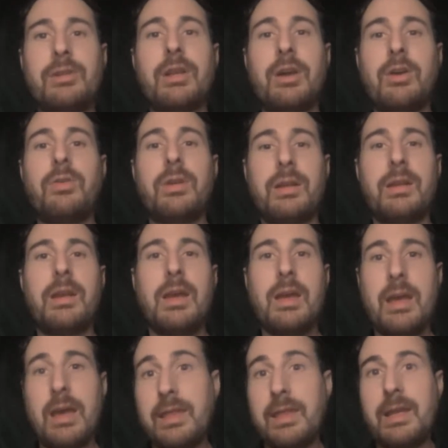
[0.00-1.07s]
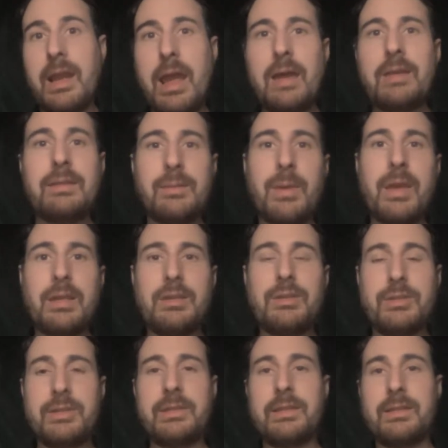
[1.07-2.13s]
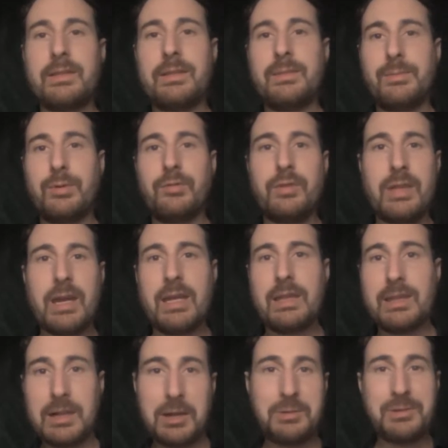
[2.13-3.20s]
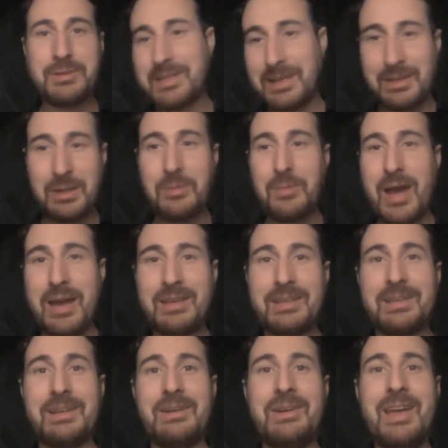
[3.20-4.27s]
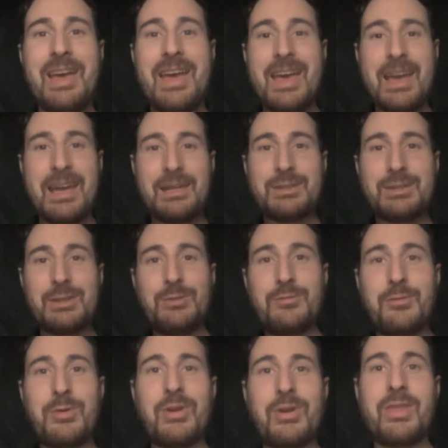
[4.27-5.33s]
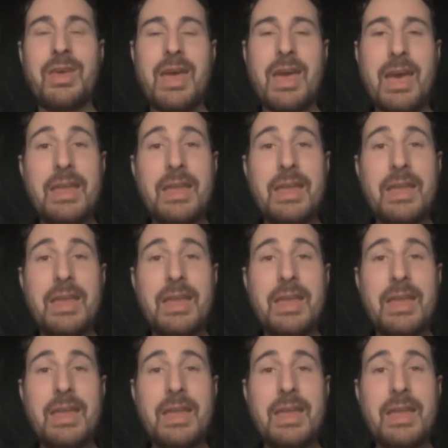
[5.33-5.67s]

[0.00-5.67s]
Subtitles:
and then ask them, hey, did you see the movie yet that I was telling you about, and so forth.